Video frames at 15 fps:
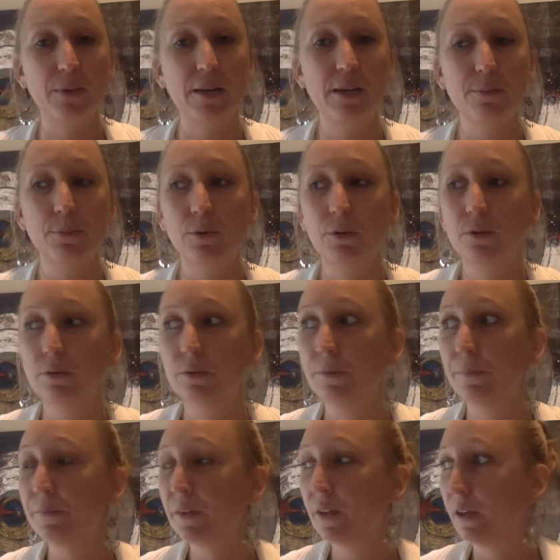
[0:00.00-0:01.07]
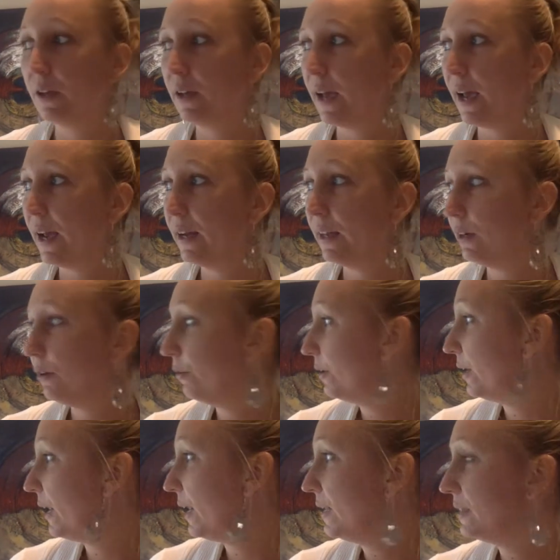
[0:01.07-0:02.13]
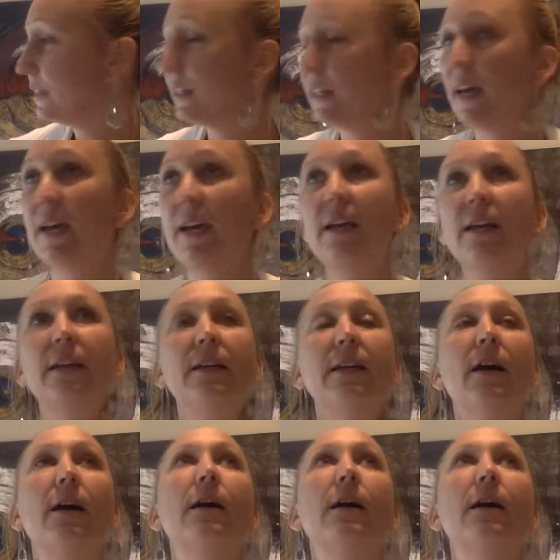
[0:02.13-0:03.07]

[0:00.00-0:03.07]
people. And it creates a